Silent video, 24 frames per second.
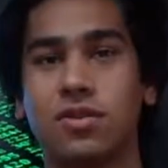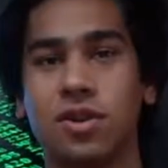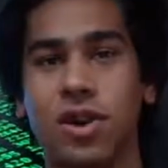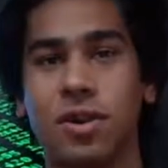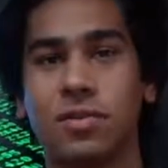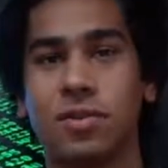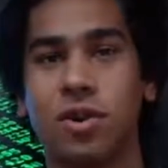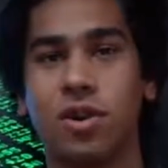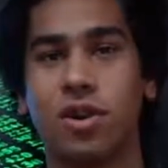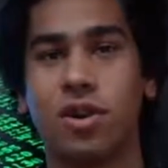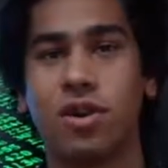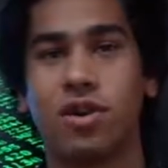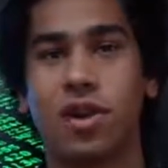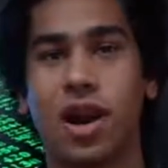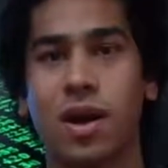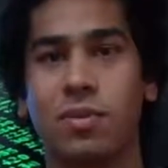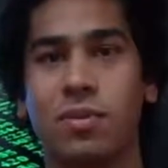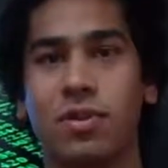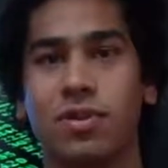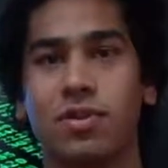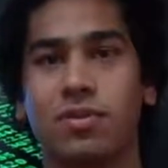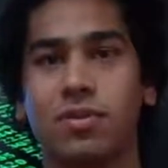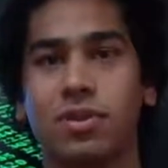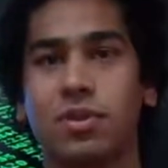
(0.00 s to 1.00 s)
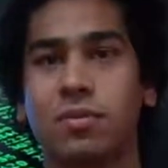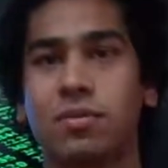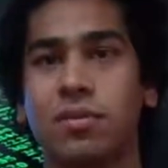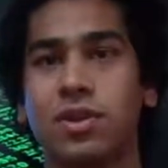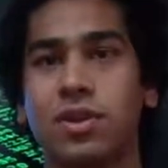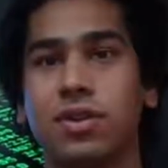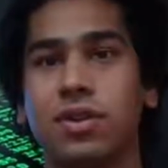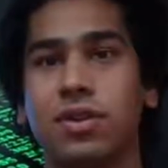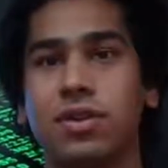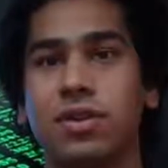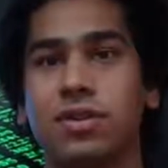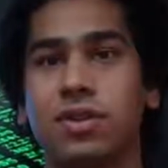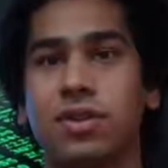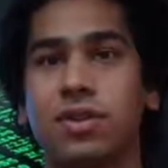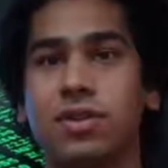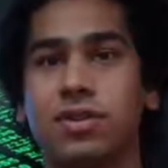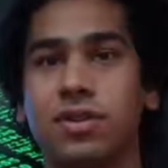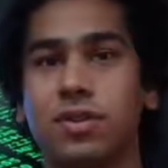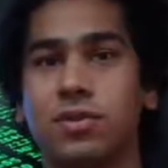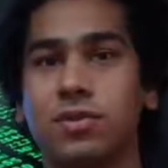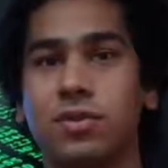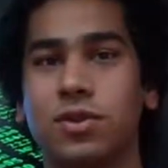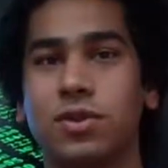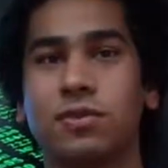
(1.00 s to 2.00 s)
reprogramming of a computer
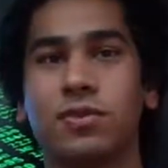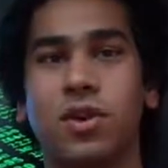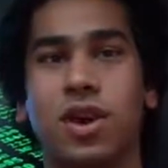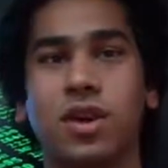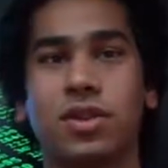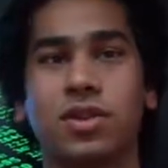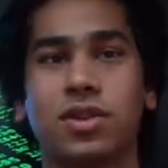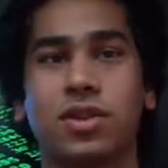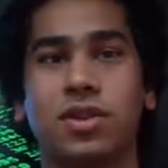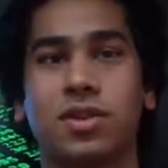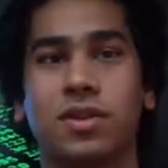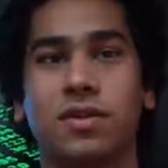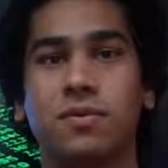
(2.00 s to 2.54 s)
system to function